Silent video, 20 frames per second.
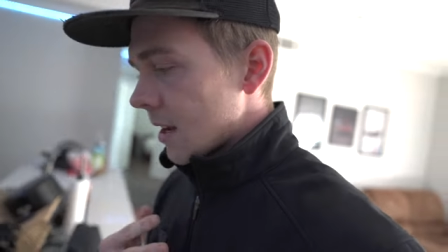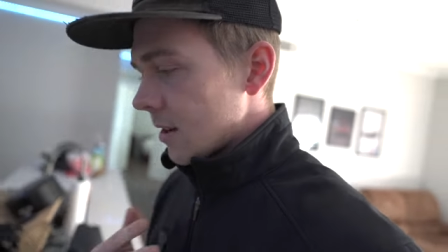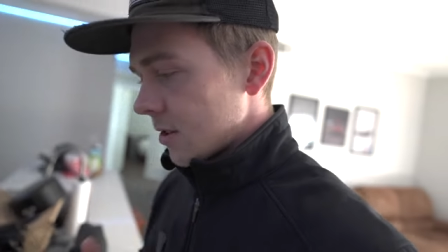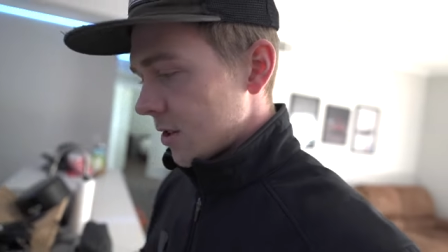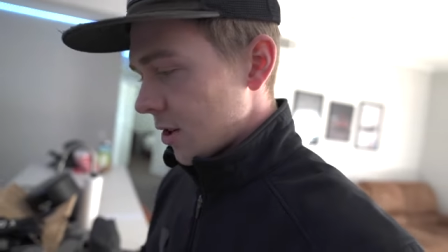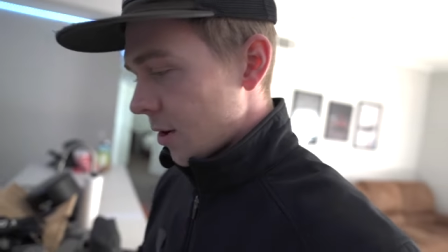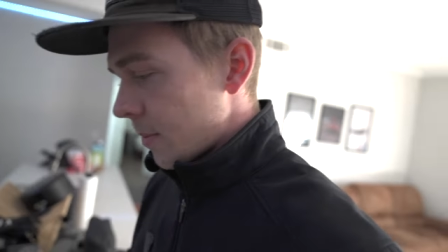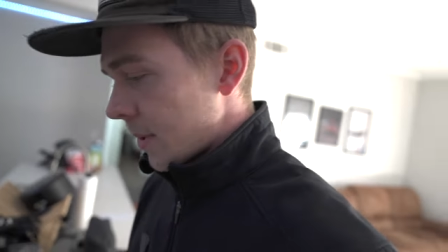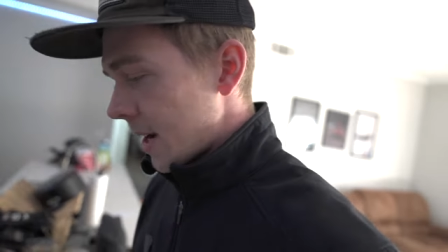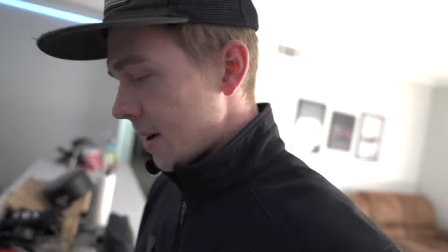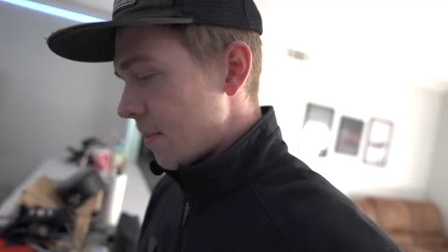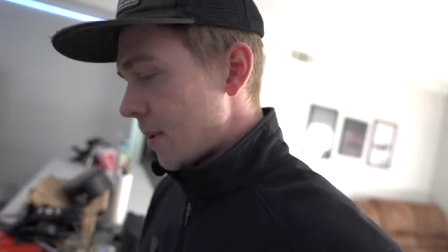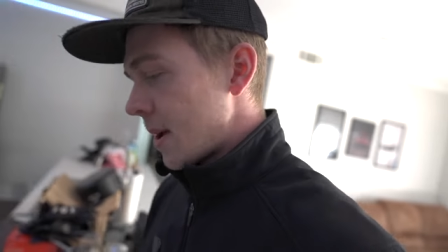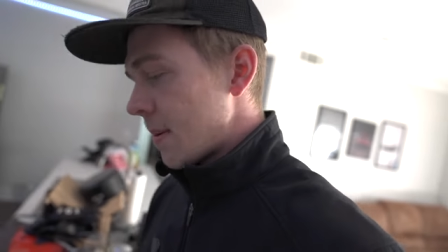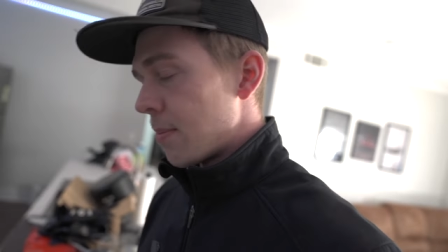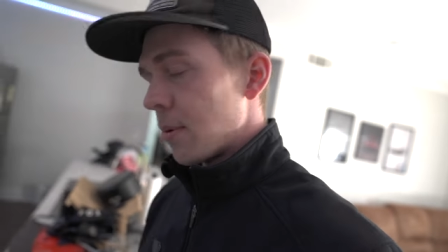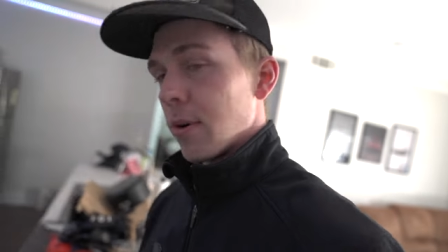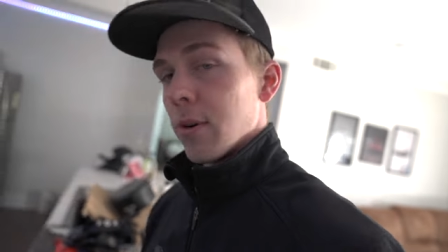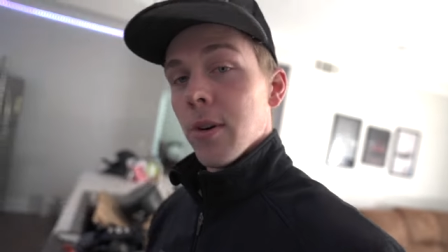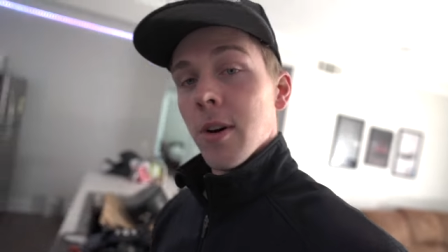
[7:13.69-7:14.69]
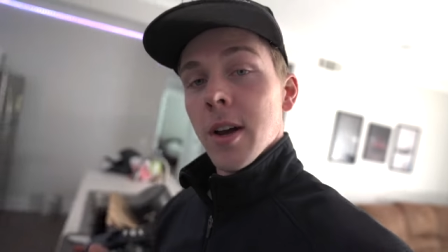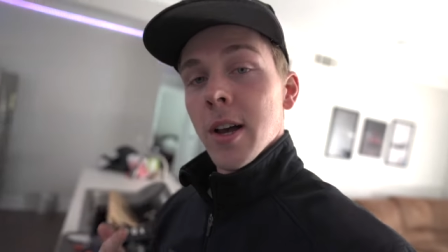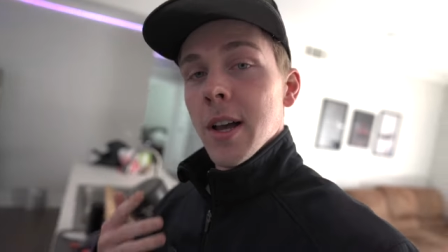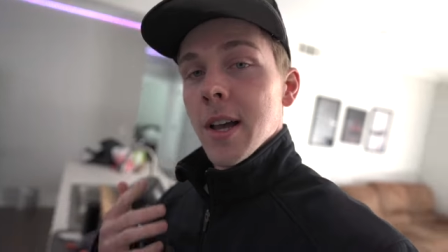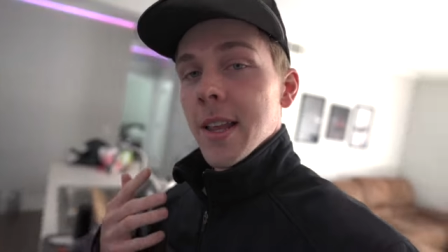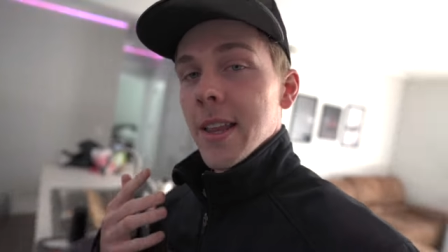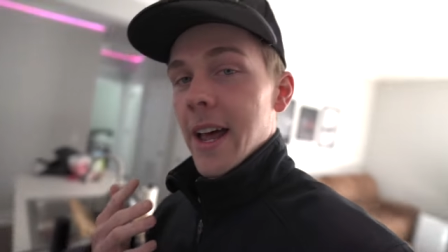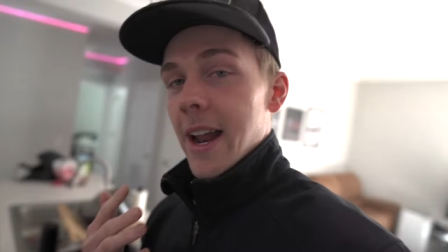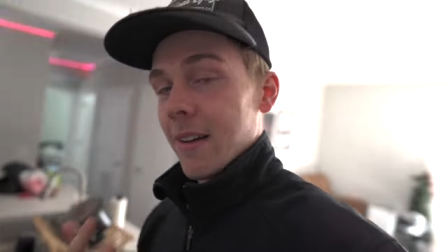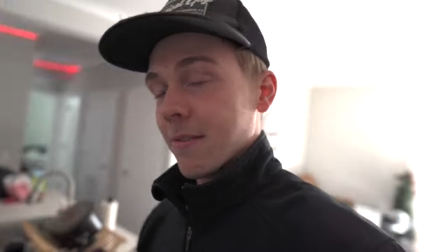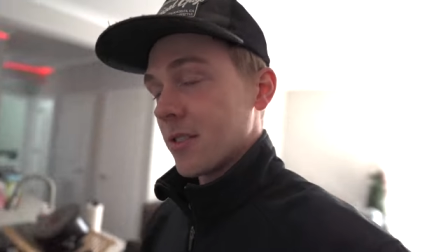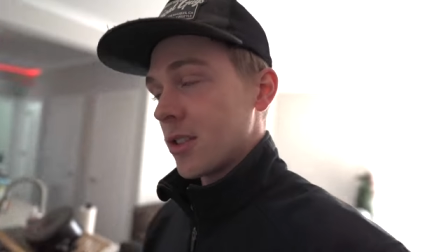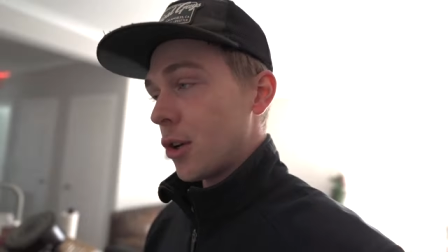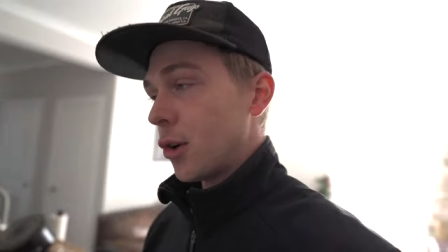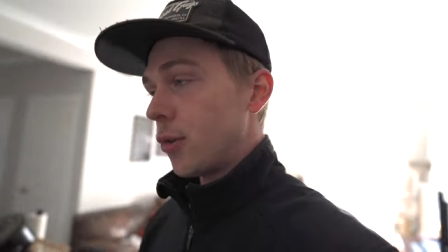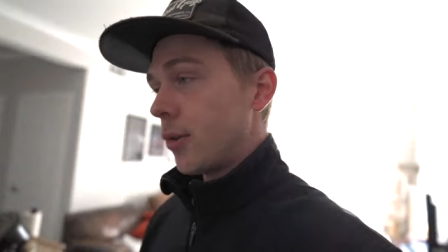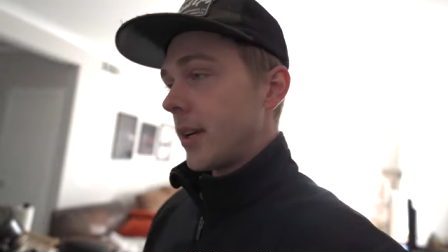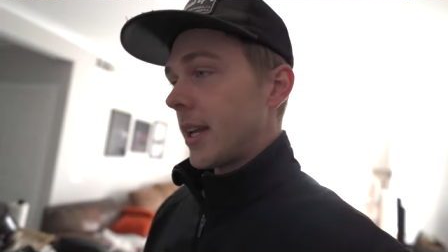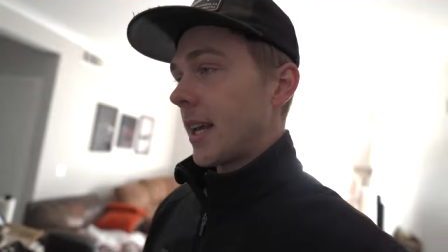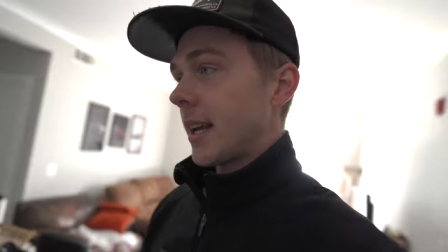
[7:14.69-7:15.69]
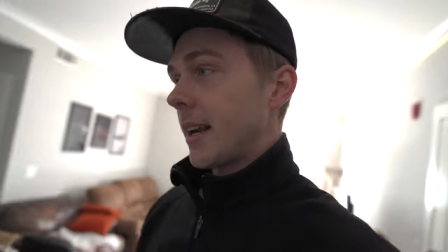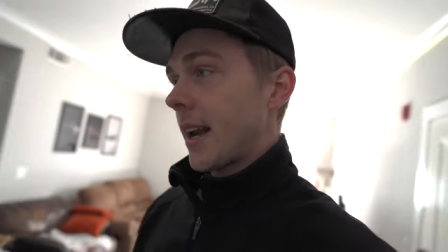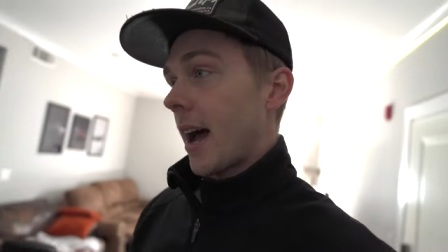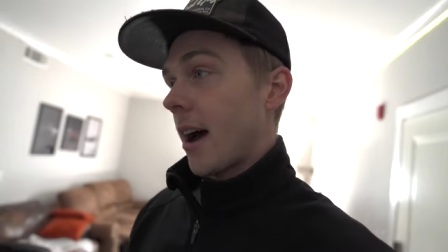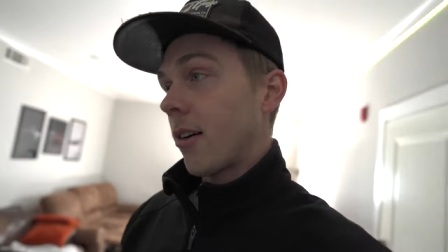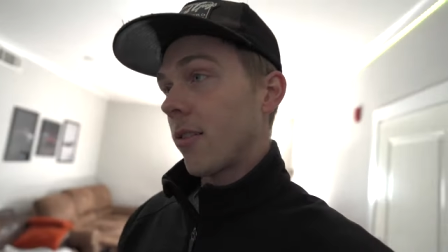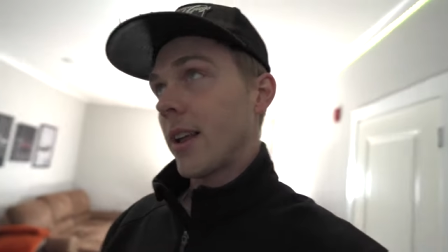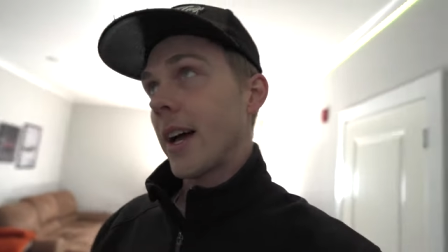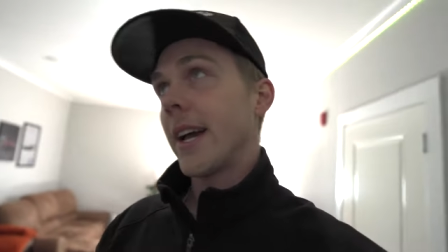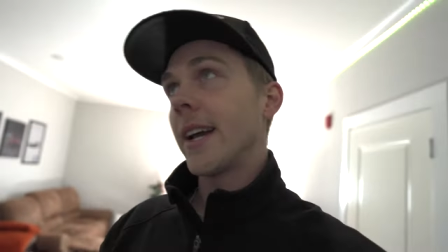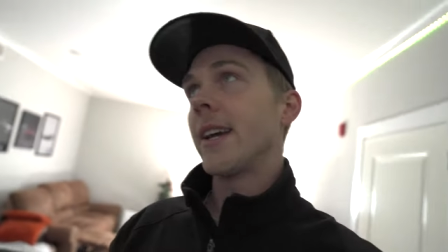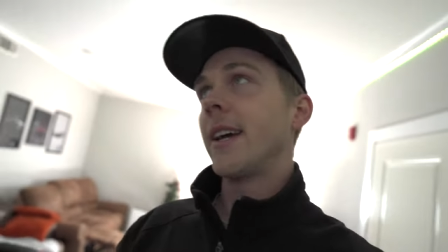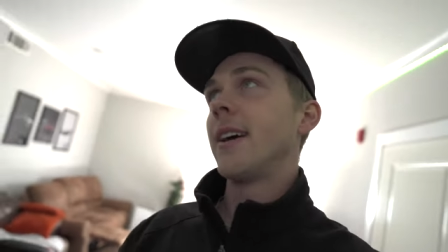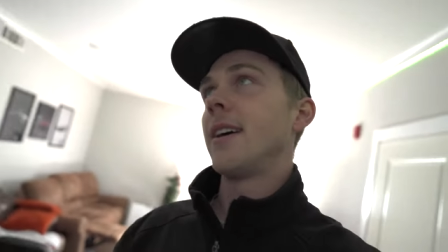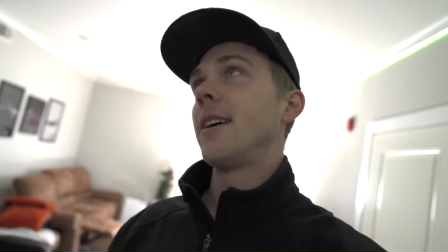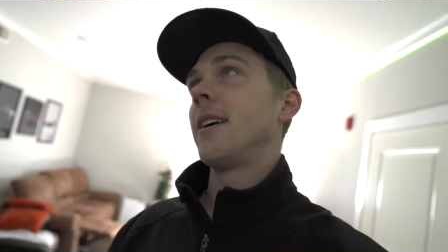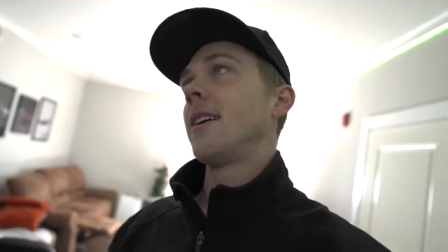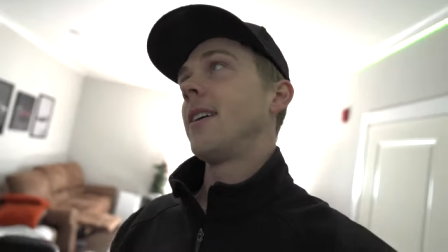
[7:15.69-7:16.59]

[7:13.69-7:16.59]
So many people that have tuned in now, like